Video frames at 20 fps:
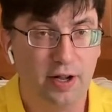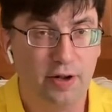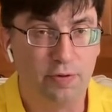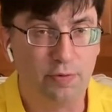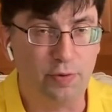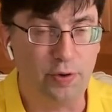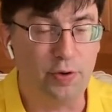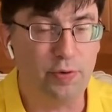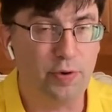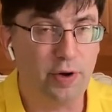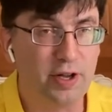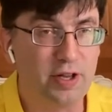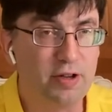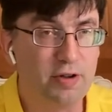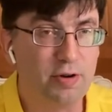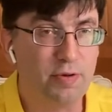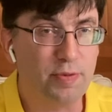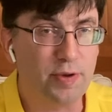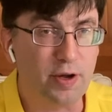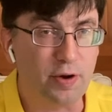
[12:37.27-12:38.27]
We want you
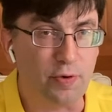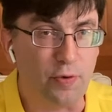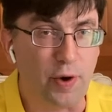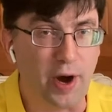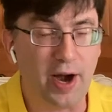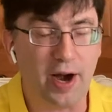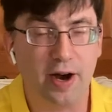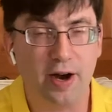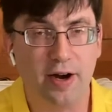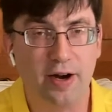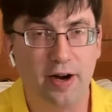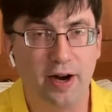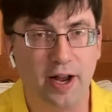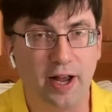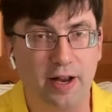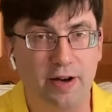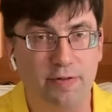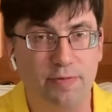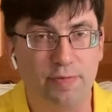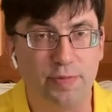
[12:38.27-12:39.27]
to be aware
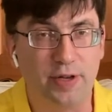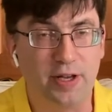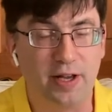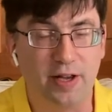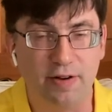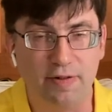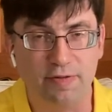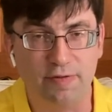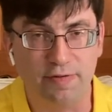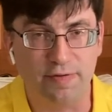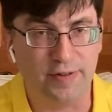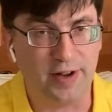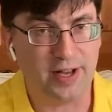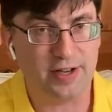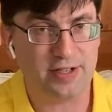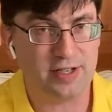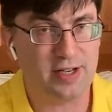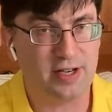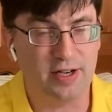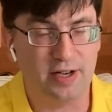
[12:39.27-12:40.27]
and be
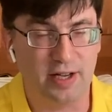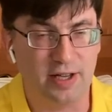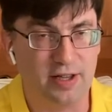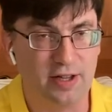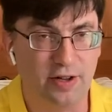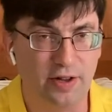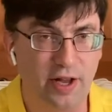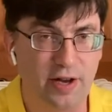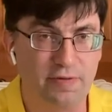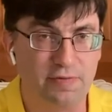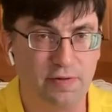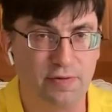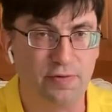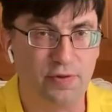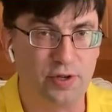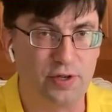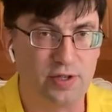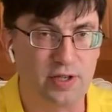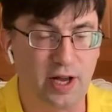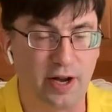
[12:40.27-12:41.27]
invested in the life of
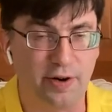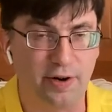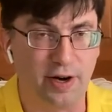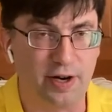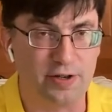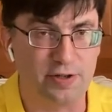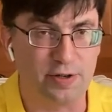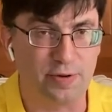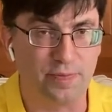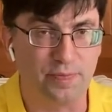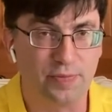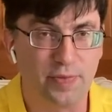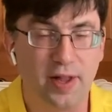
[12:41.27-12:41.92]
this congregation.